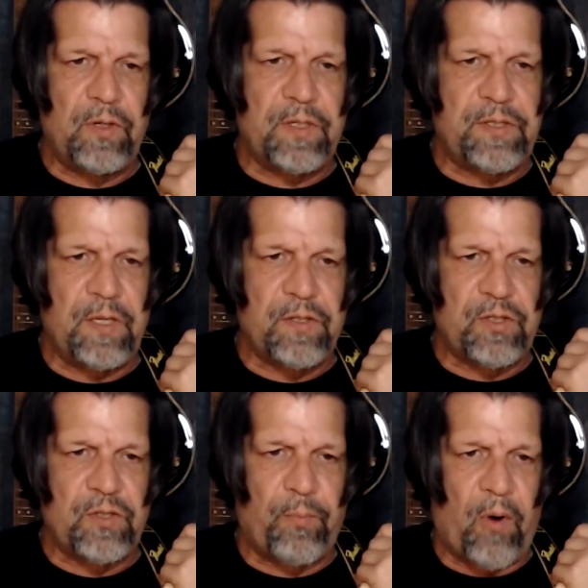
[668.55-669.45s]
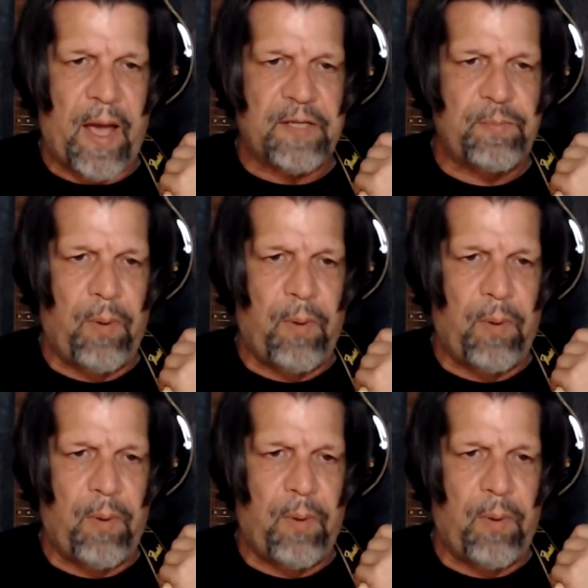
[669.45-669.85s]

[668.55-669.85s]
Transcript: you can see this is a brass